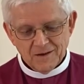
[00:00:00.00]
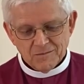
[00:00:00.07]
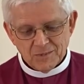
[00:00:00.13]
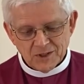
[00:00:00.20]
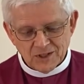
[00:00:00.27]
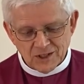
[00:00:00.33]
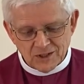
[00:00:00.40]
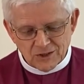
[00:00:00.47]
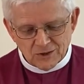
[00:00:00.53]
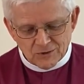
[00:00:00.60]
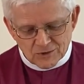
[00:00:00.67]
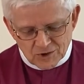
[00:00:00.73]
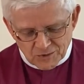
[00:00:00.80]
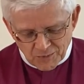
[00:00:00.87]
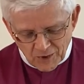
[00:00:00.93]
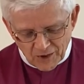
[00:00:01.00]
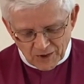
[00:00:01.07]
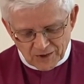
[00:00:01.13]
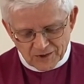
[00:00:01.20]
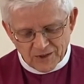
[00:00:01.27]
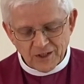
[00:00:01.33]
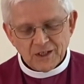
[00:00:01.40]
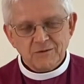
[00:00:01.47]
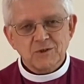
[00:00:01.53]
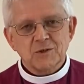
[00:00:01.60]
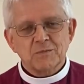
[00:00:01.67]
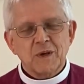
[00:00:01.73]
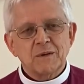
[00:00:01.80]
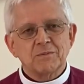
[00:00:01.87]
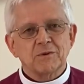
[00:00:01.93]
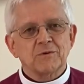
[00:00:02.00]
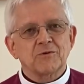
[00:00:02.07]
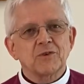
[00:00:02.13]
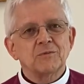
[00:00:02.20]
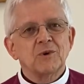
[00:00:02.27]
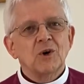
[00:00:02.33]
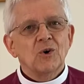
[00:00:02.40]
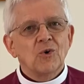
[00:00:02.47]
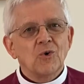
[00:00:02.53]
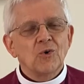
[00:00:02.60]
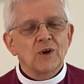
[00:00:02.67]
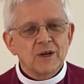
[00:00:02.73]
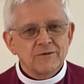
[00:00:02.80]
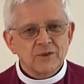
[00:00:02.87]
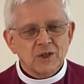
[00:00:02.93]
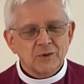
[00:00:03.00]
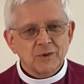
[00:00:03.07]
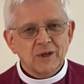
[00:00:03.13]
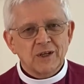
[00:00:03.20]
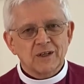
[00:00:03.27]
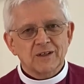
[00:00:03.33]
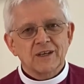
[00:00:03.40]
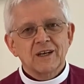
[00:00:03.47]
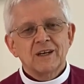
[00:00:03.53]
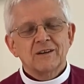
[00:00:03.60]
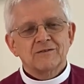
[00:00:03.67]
But did you spot that it was people from all over the world,